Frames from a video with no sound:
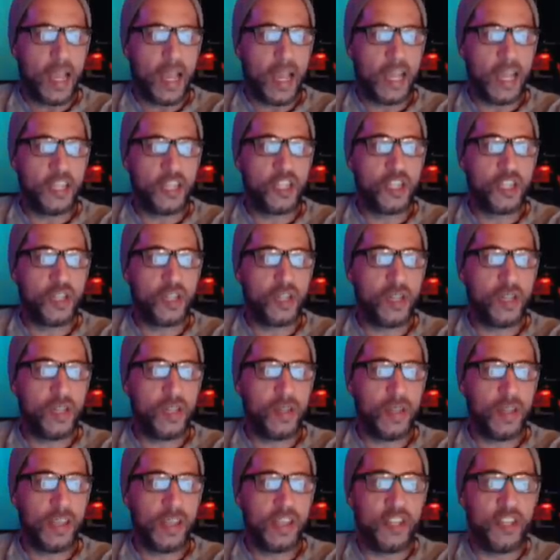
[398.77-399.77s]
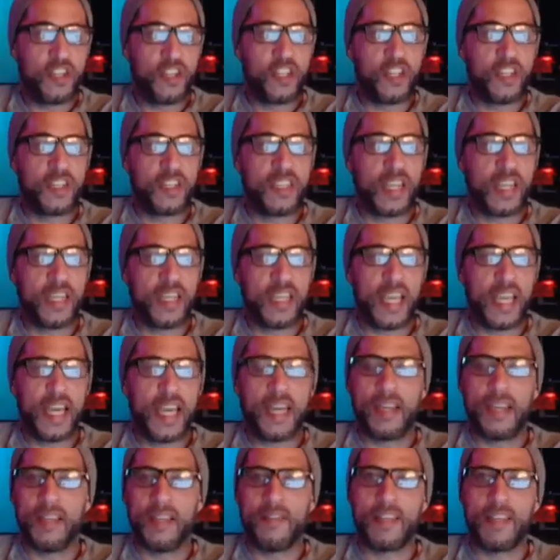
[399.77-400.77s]
I should, and you should have said,
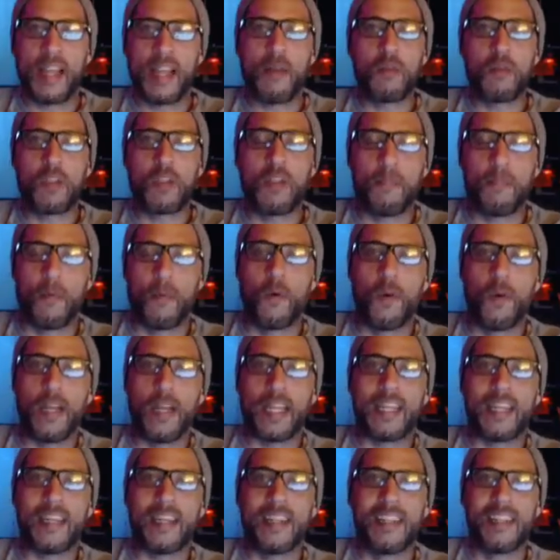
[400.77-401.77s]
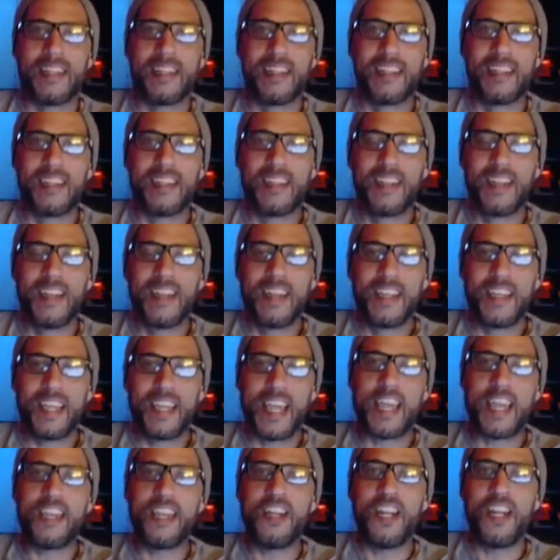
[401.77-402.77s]
yeah, well, that was the point.
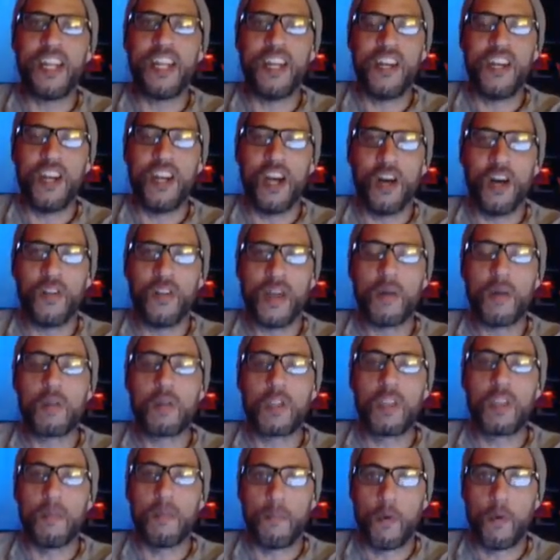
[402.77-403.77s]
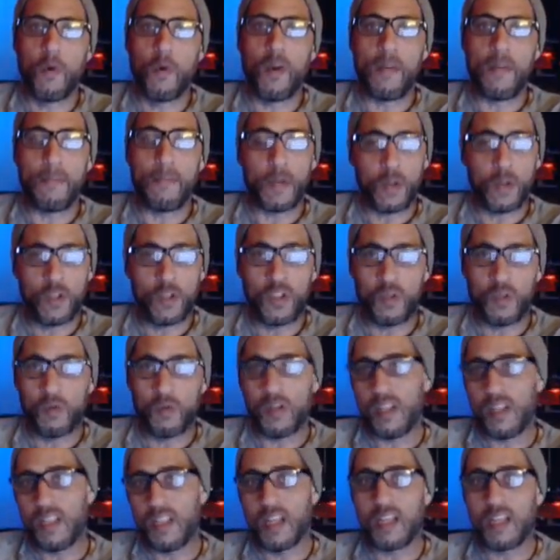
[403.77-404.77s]
Yeah, you didn't know. That was the point because you
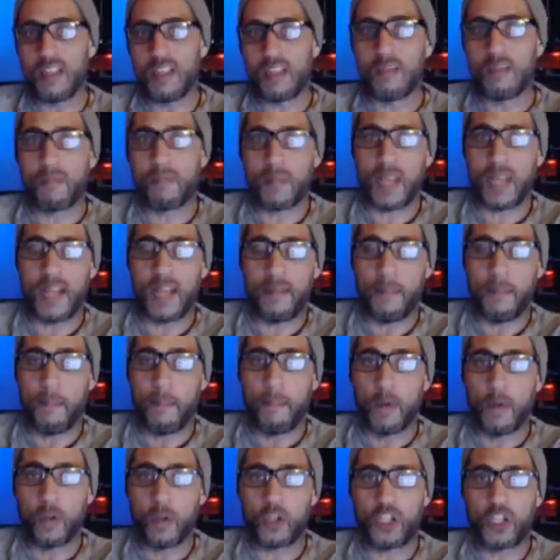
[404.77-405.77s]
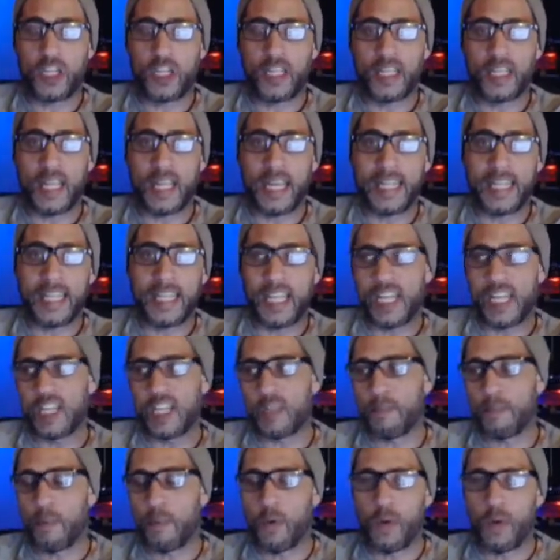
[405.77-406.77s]
would have done some type of bullshit like
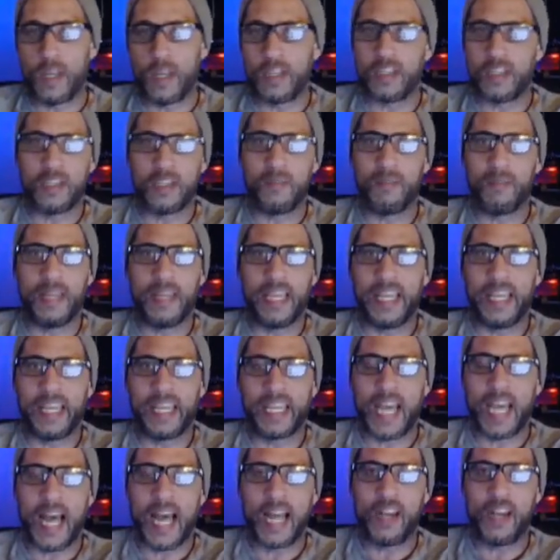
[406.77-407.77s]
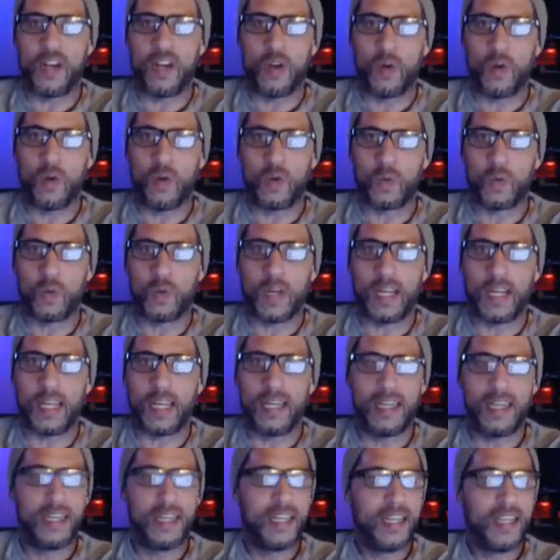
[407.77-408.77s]
this, poison me, God knows
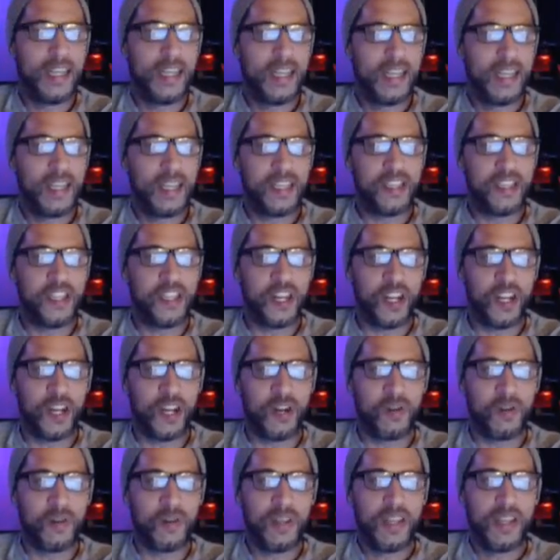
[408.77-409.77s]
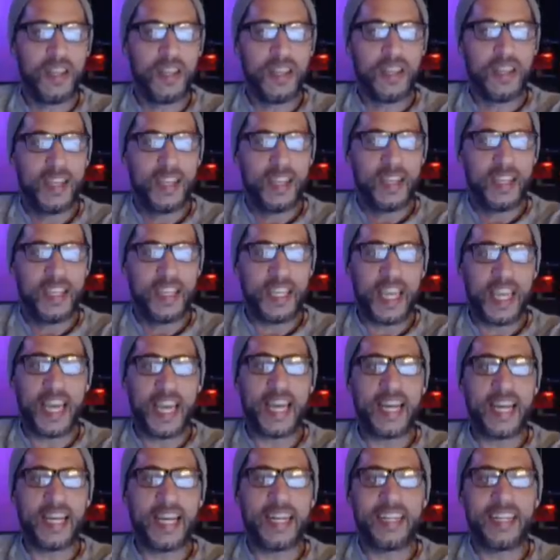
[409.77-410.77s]
what. You know?
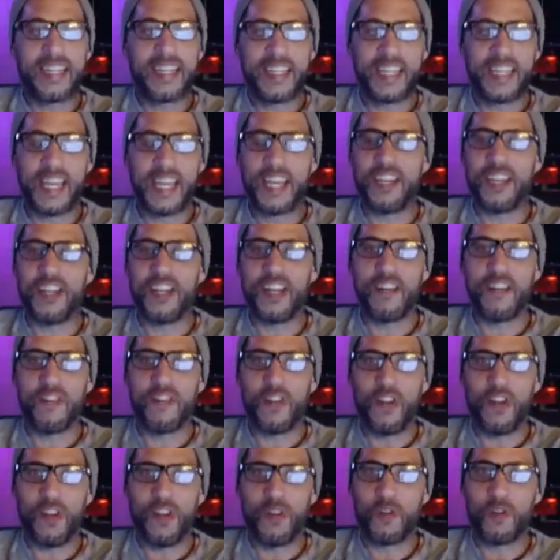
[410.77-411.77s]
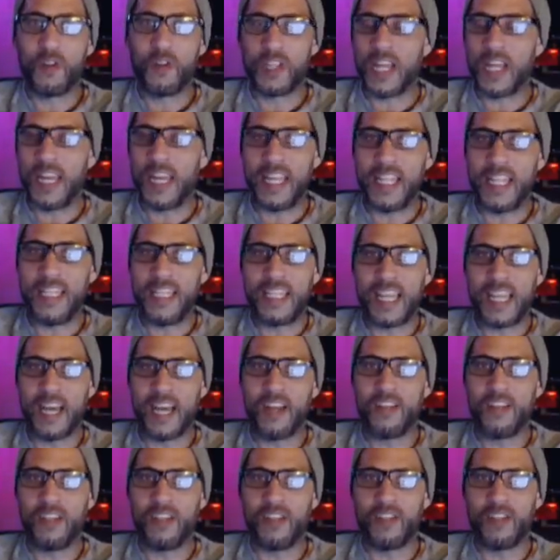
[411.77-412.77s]
Yeah, yeah, you never knew because I didn't
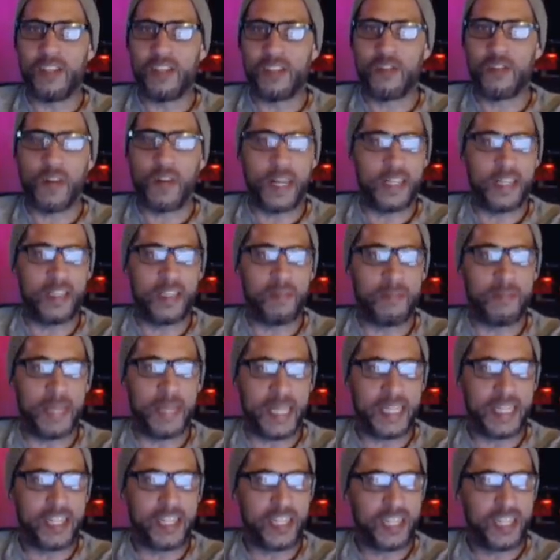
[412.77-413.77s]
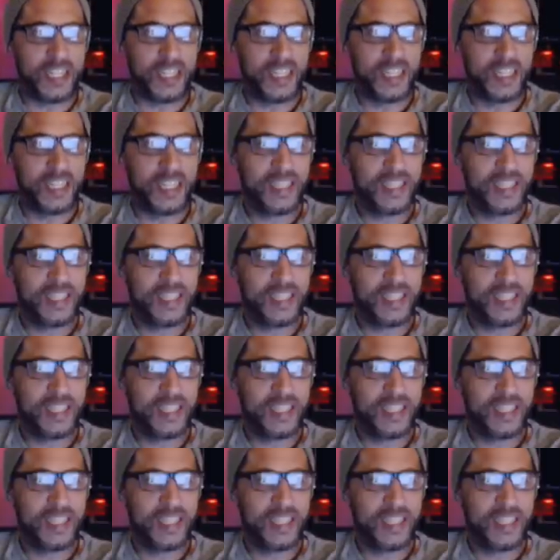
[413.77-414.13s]
tell you, you crazy bitch.